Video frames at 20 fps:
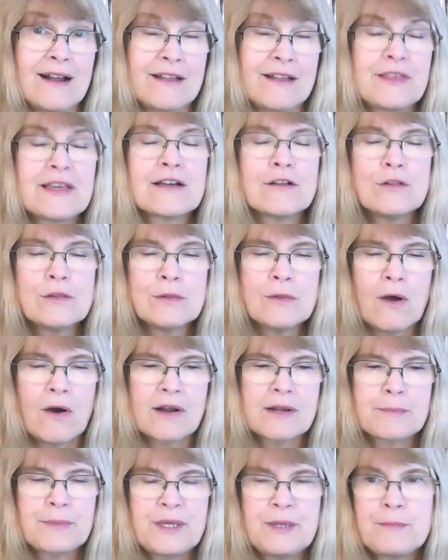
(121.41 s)
I a
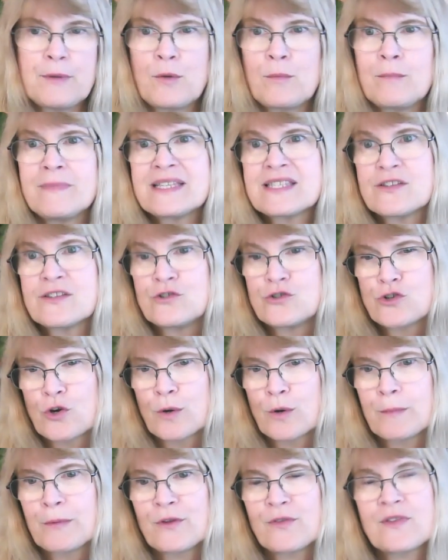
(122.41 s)
lot of people
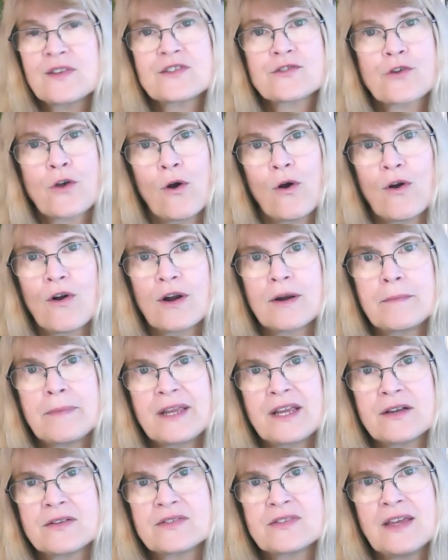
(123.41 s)
misinterpret this card
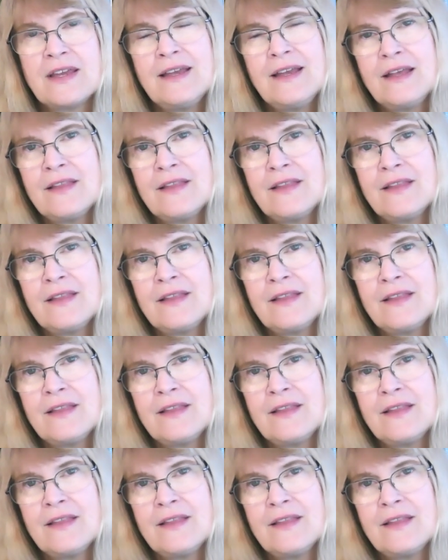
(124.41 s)
because